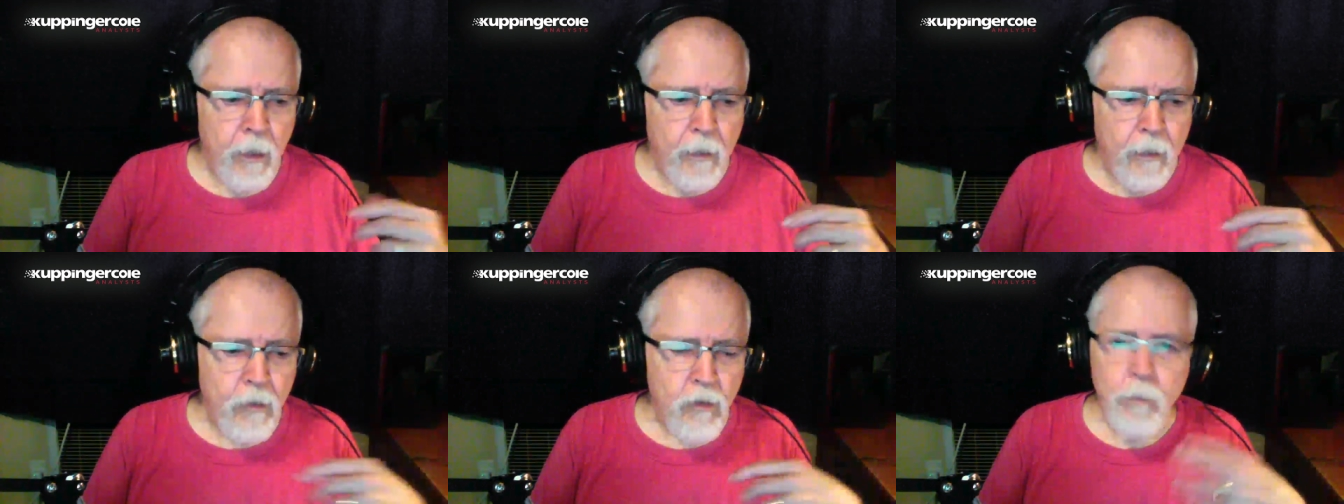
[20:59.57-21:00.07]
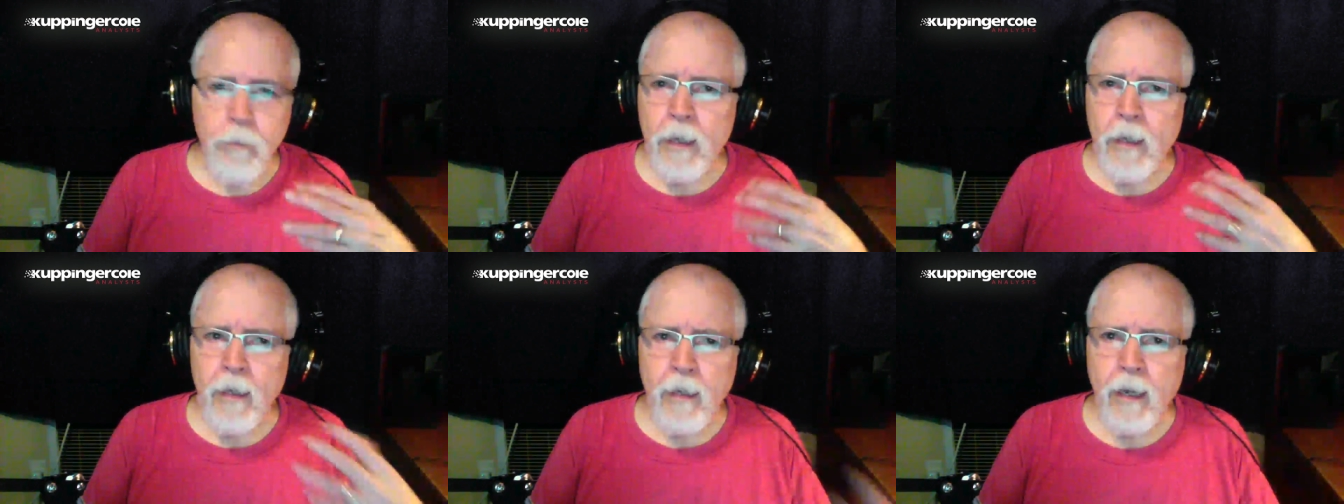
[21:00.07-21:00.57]
That should be
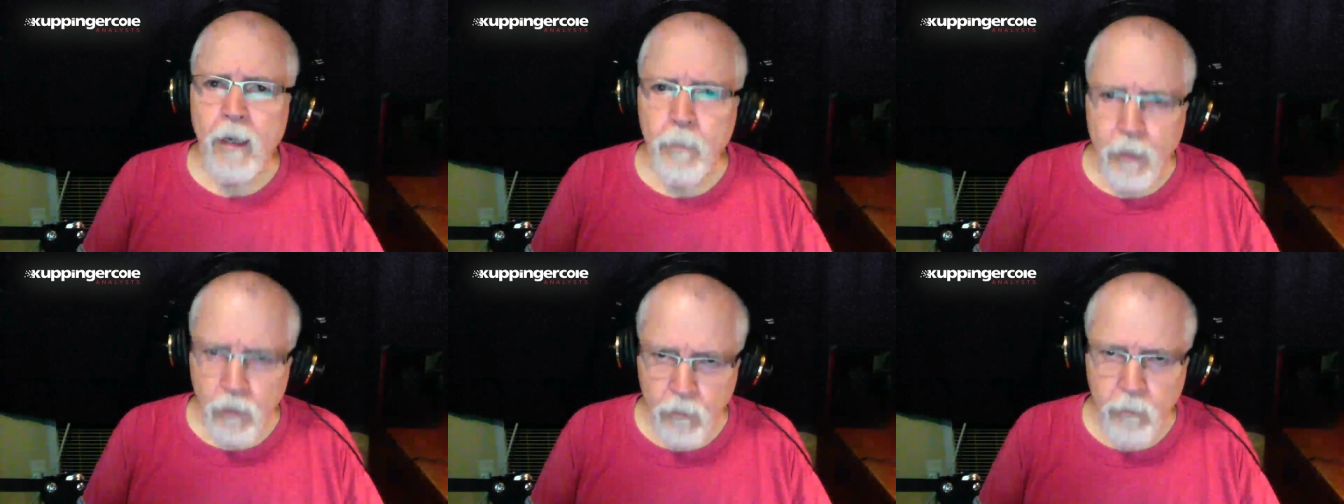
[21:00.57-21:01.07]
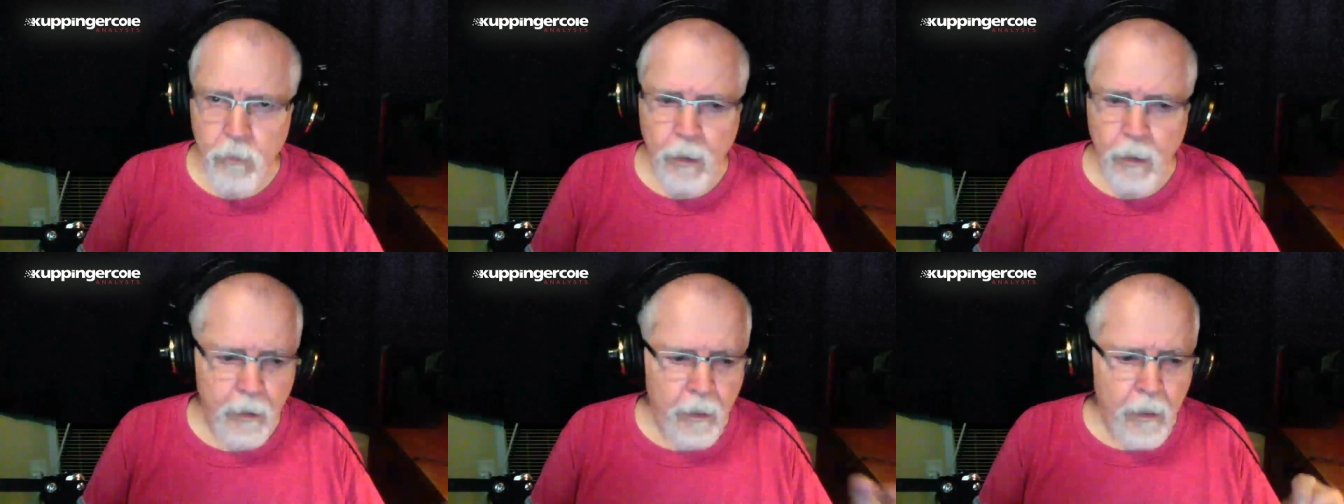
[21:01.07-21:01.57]
in a database of
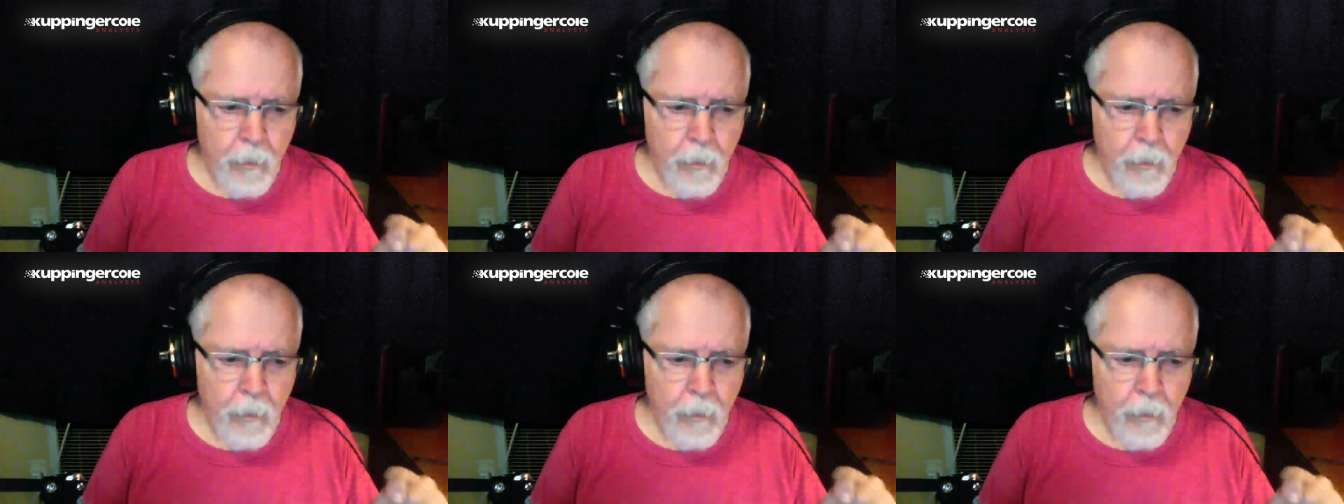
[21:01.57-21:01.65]
mine.